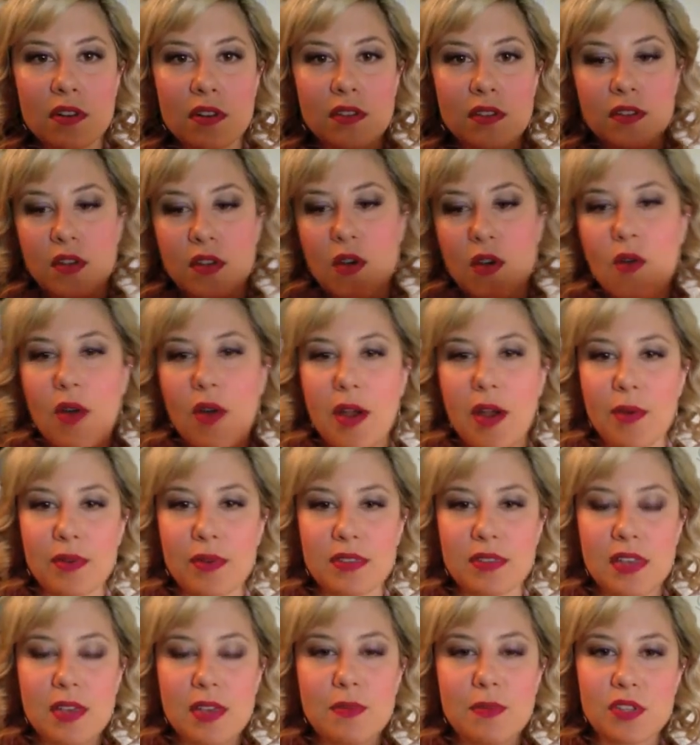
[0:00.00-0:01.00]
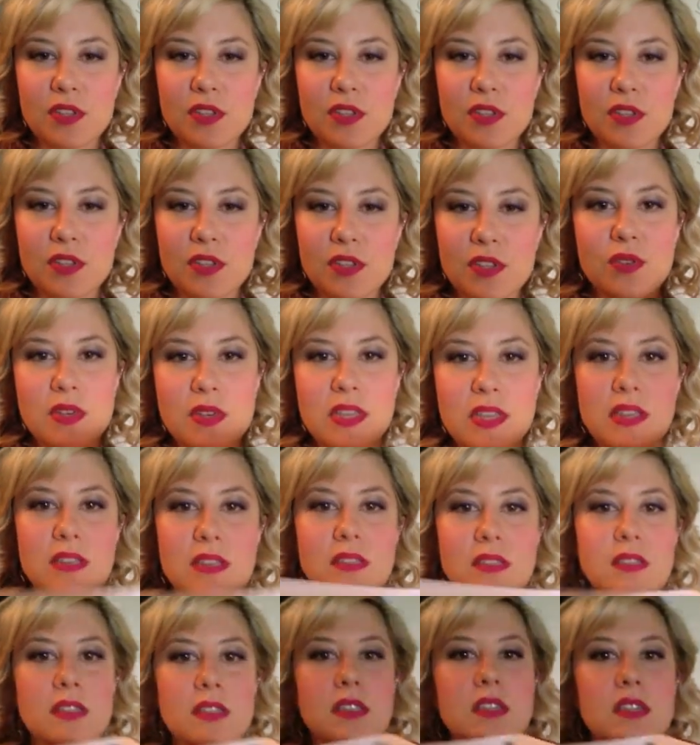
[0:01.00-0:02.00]
so I was able to
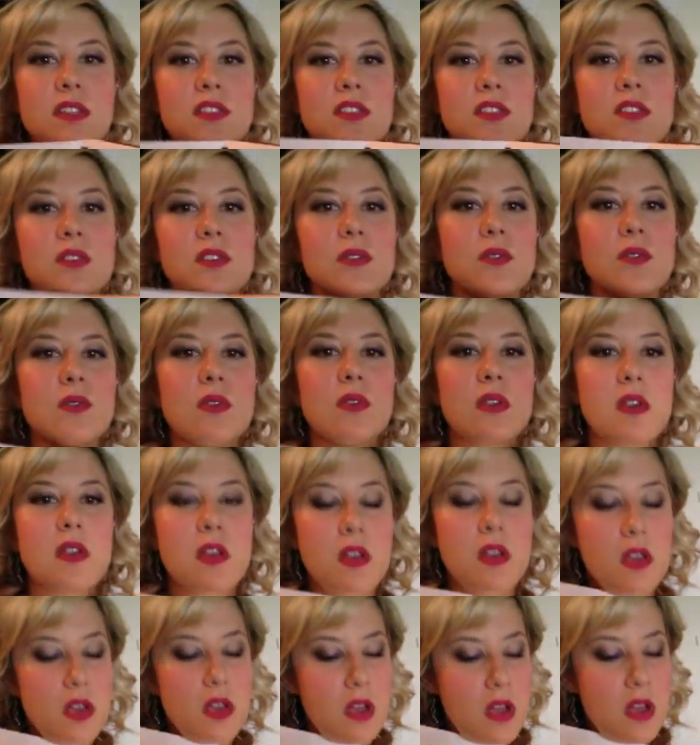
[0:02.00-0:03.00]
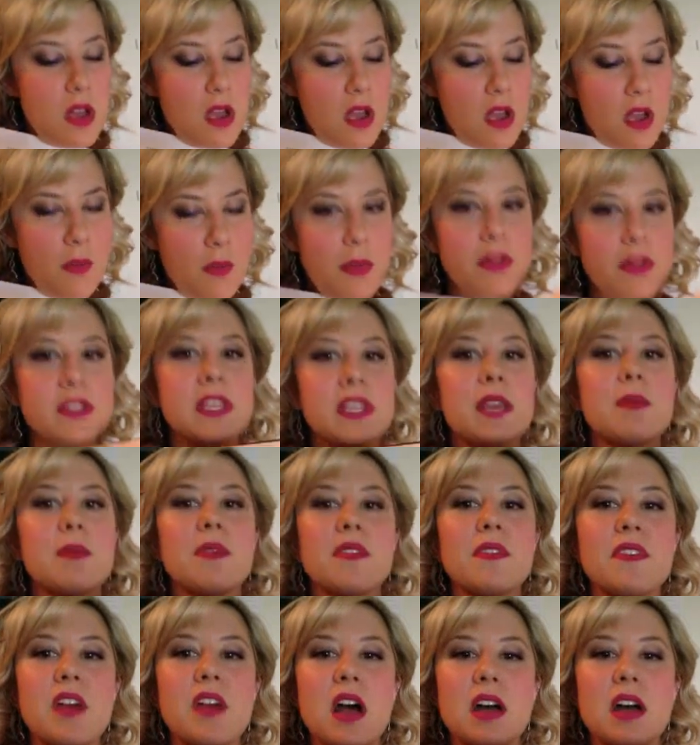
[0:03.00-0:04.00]
easily do a table
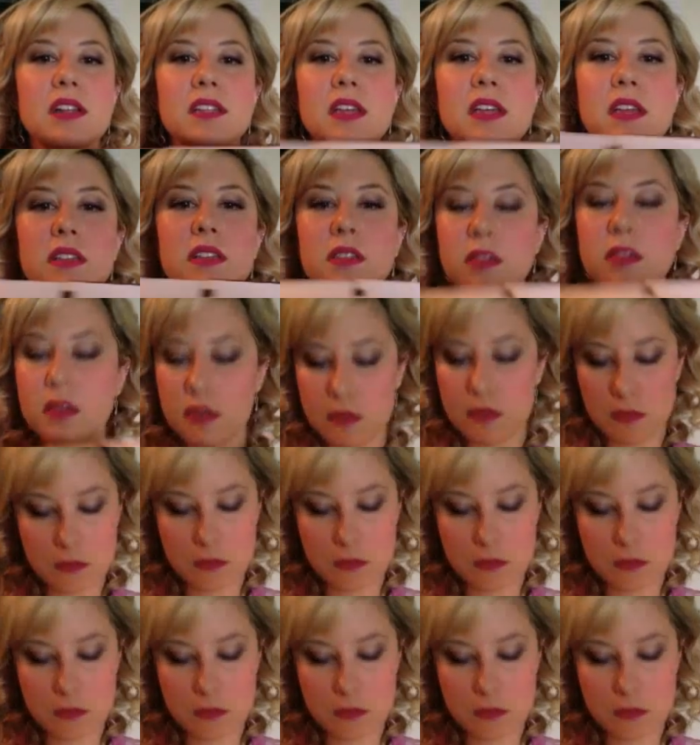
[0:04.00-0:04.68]
of contents.